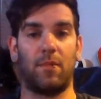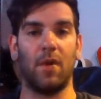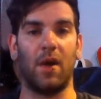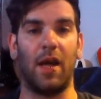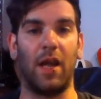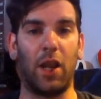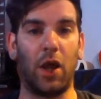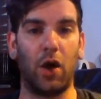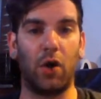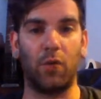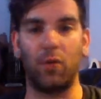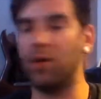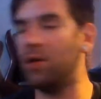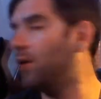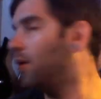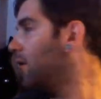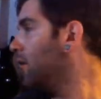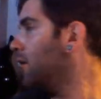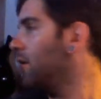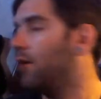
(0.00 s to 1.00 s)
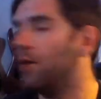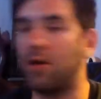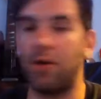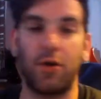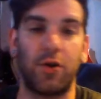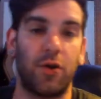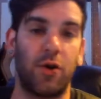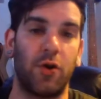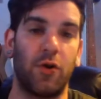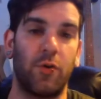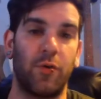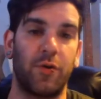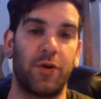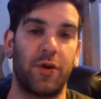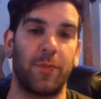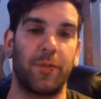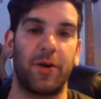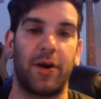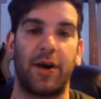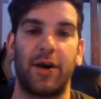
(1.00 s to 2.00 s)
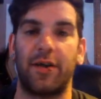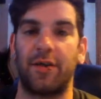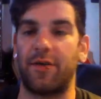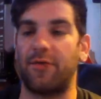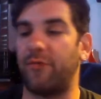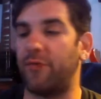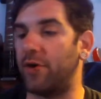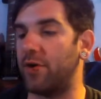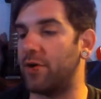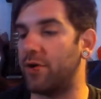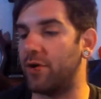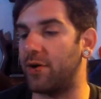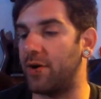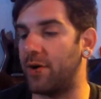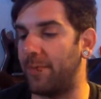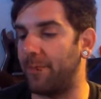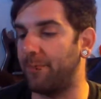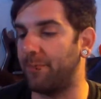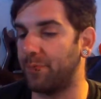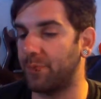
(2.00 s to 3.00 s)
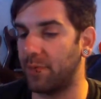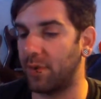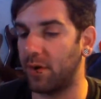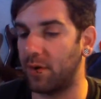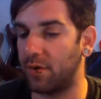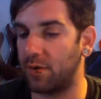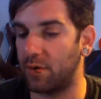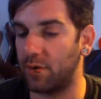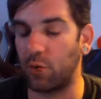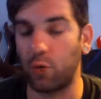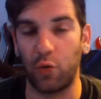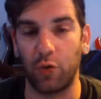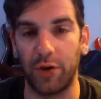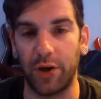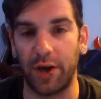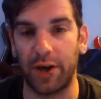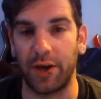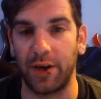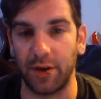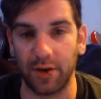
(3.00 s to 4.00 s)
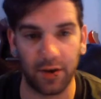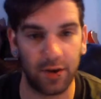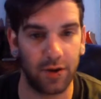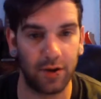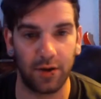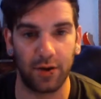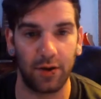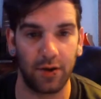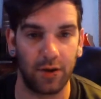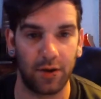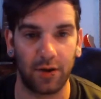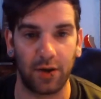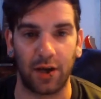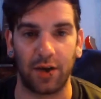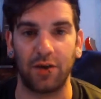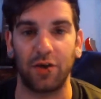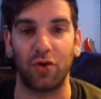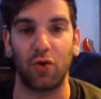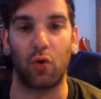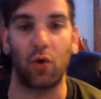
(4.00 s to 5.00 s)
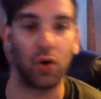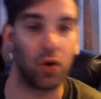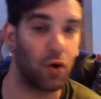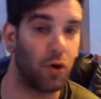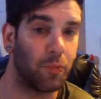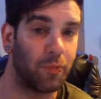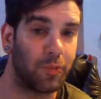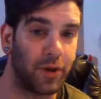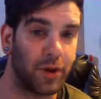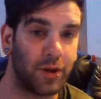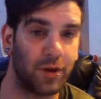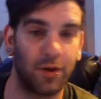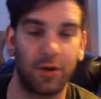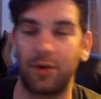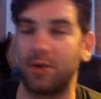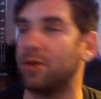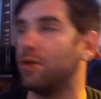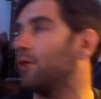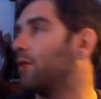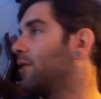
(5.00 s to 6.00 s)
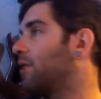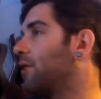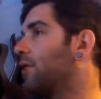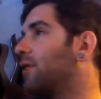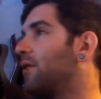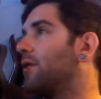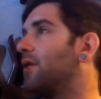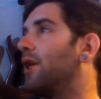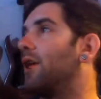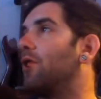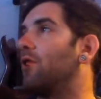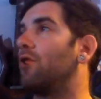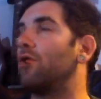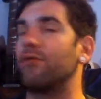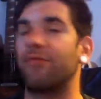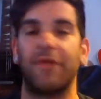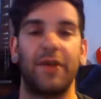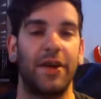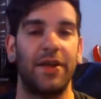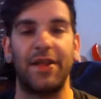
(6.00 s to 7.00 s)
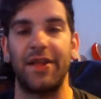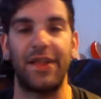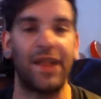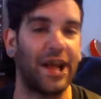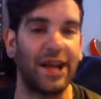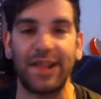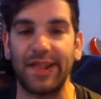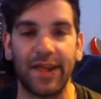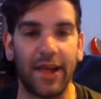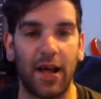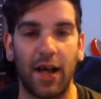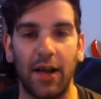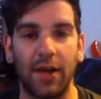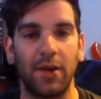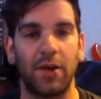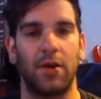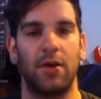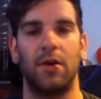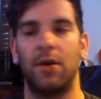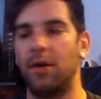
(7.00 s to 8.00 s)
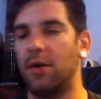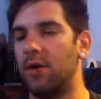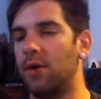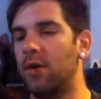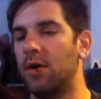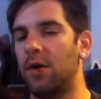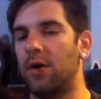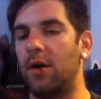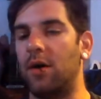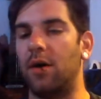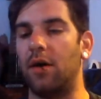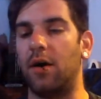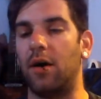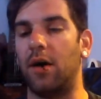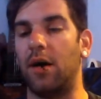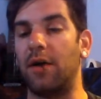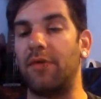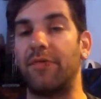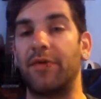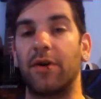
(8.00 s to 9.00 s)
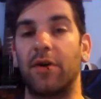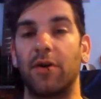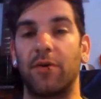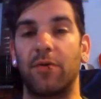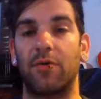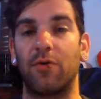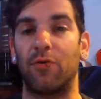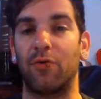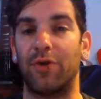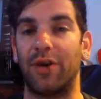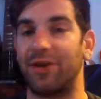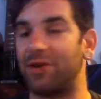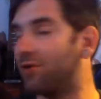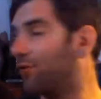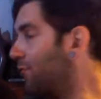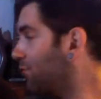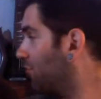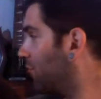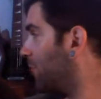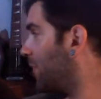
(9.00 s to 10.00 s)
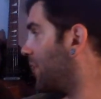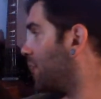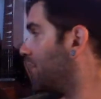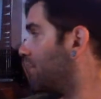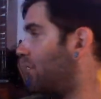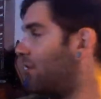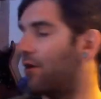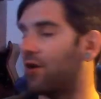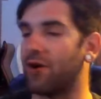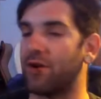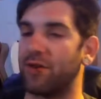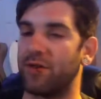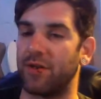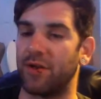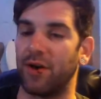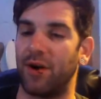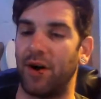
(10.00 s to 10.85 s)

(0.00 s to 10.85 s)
Hello. So what's up, guys? I figured it's a cool night. Got the door open. Got all the fancy lights on. I figured cool night to go through my guitars.